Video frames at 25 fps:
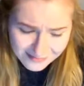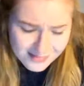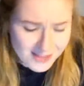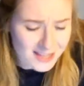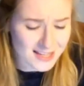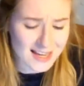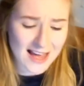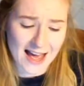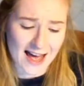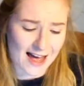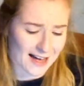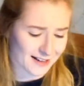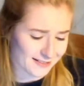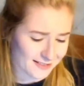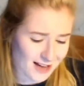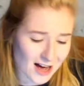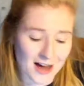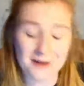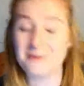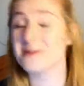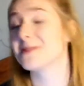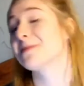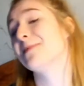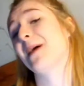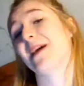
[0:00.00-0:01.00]
Yeah,
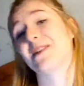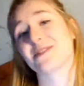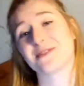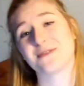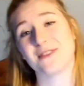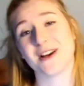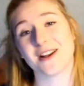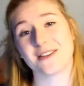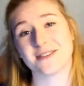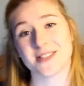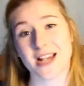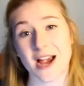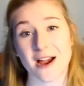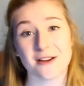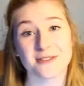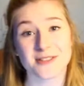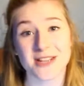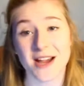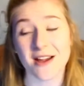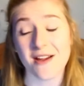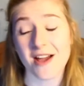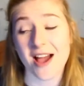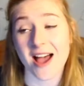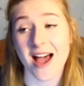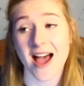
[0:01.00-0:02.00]
I was petrified of Tower of
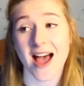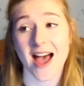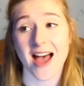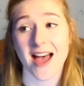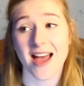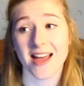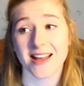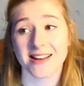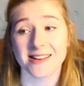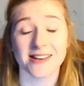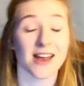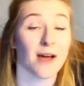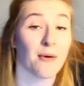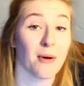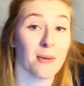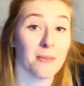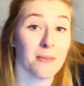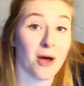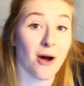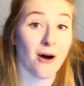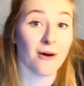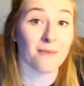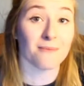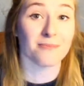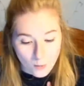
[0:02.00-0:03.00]
Terror and now I'm
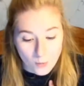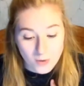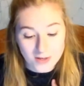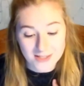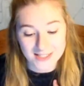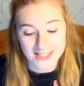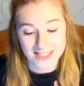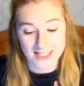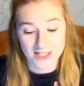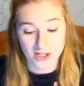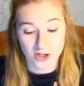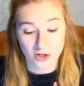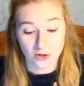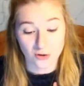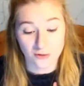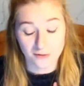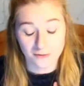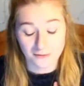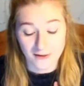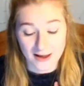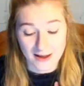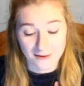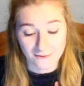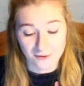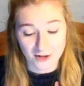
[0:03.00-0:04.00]
not. What is your
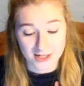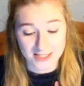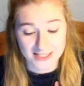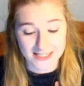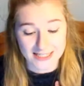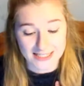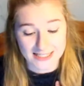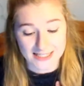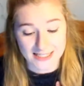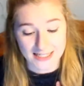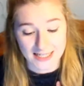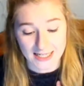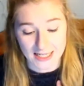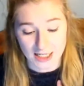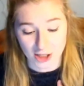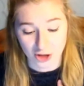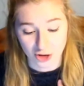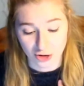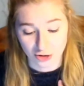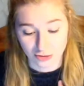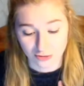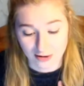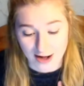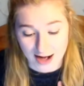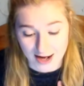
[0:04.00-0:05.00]
favourite Disney
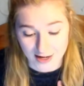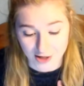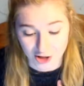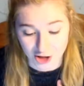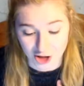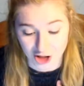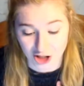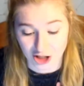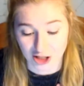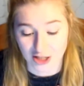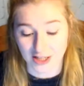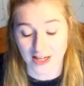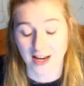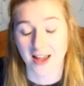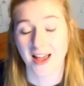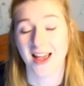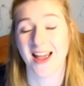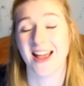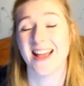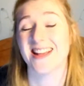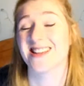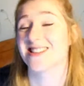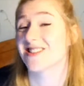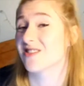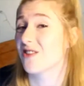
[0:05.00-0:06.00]
attraction?
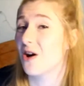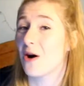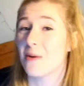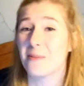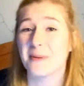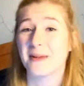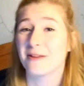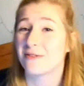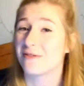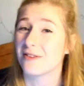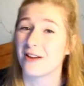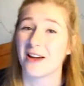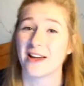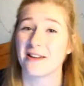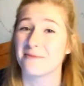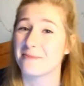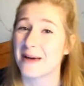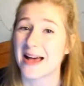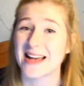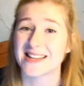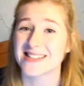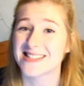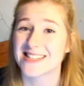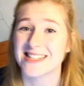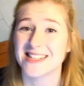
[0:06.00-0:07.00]
It's got to be Flight of
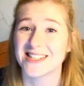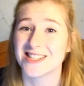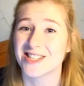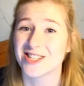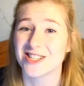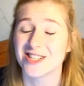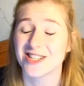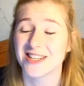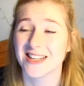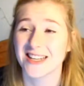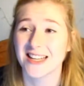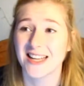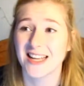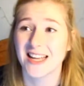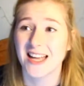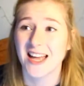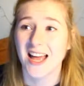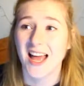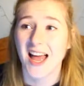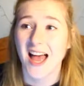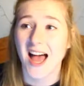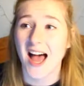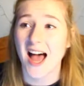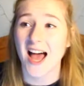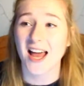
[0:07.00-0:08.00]
Passage.
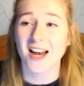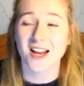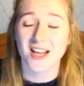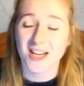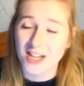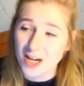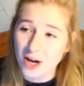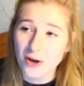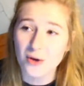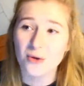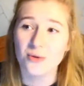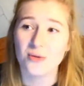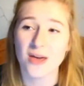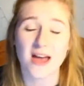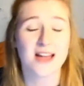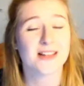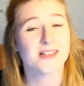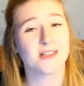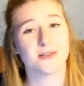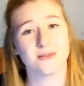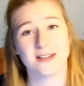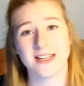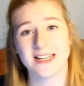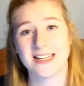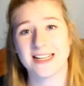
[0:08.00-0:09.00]
And I know
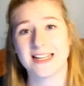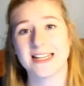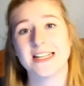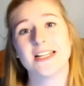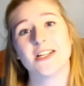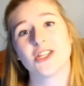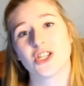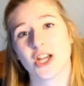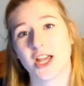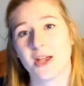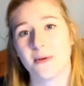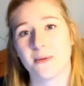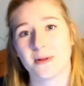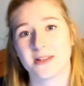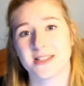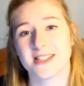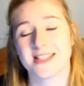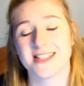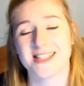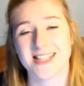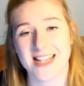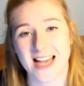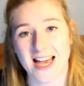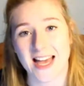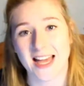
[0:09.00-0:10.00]
that's a really cliche one
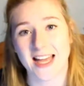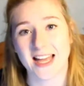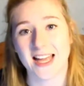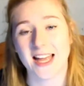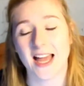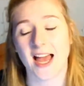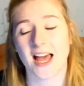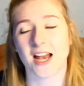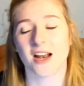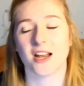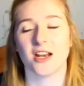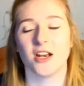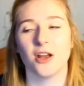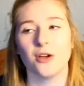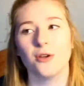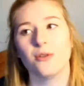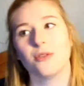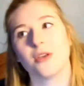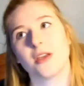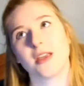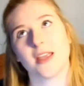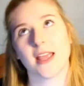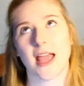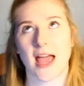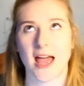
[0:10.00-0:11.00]
to say, and I know
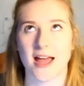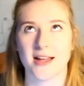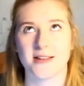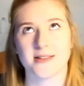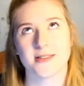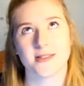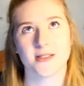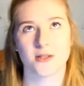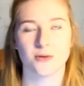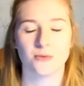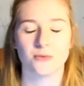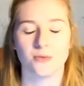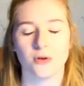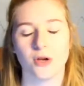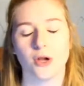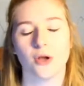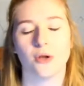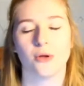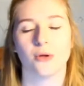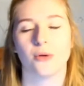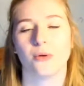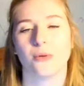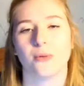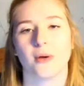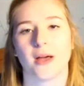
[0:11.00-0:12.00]
that, yeah, it's still
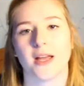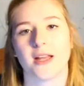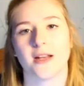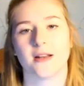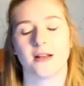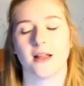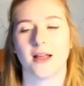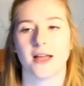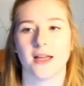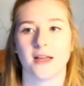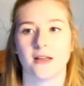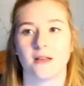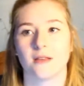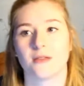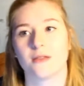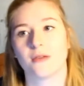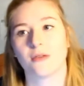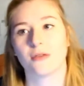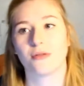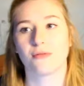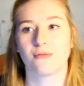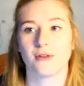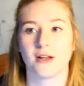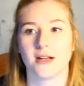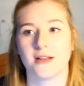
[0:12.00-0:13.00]
new and like the
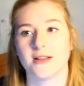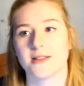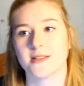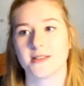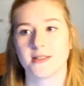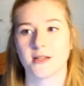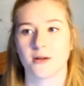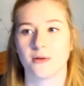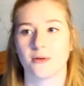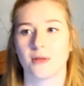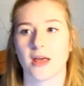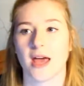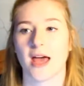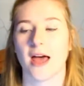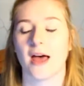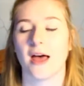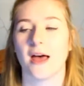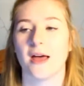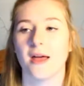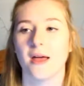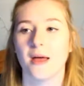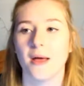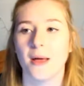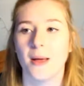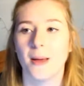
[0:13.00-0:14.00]
thrill is still
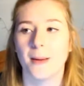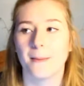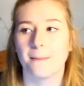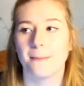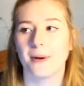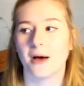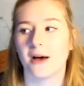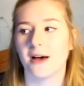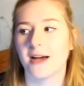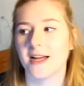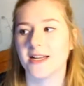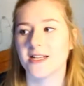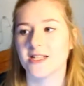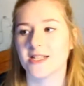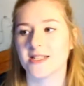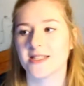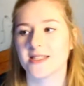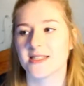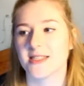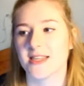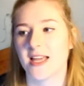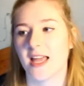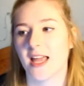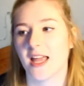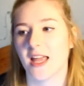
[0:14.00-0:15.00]
there, but I
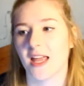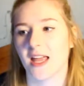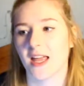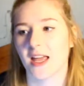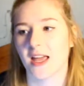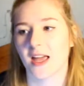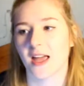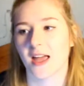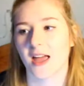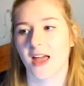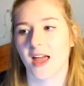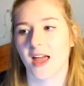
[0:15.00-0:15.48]
just think